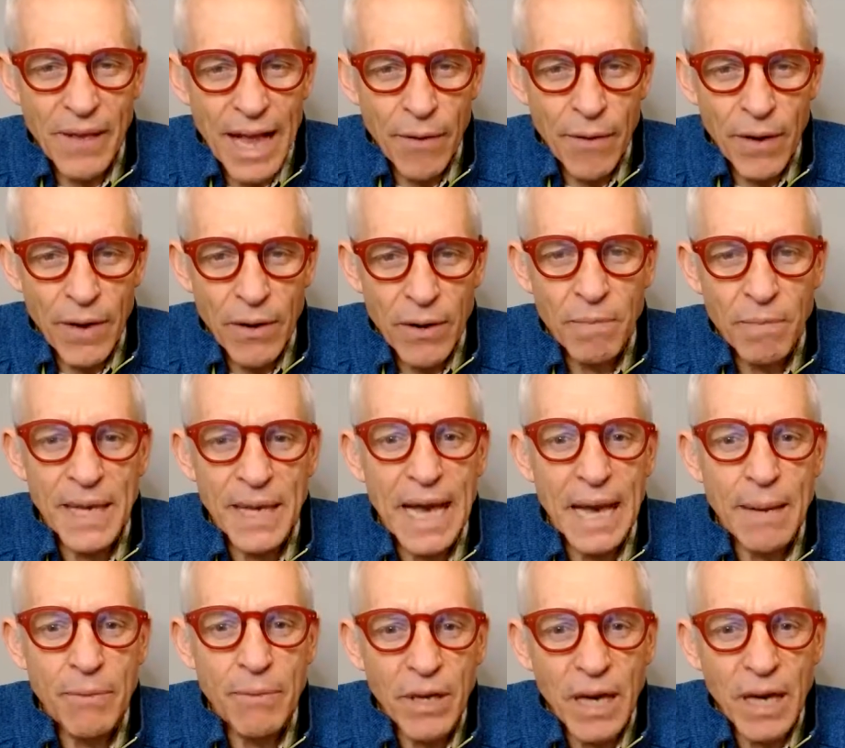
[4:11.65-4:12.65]
area of being
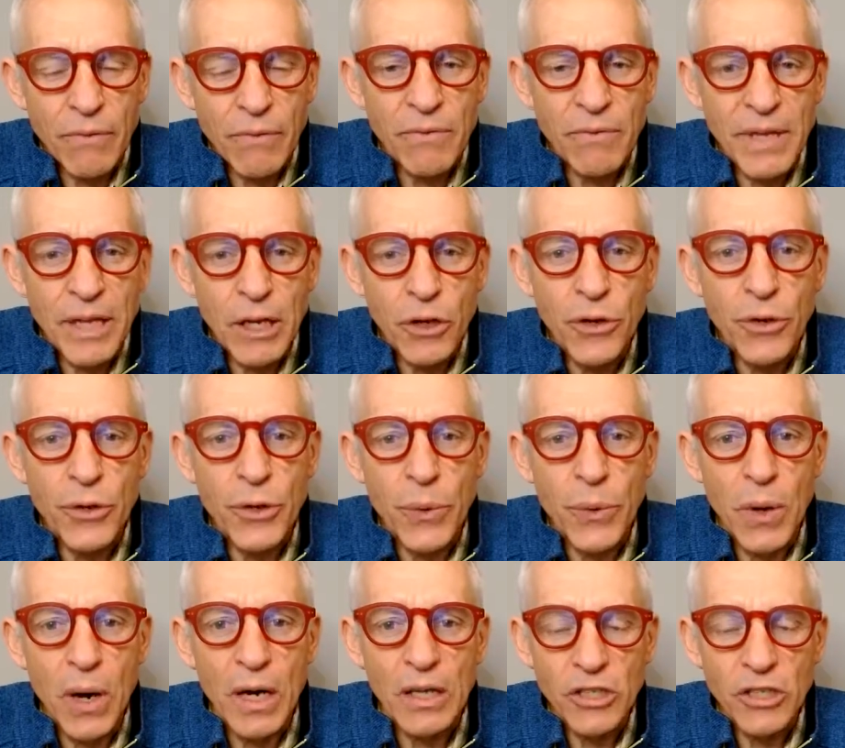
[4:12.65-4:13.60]
able to kind of reveal who you are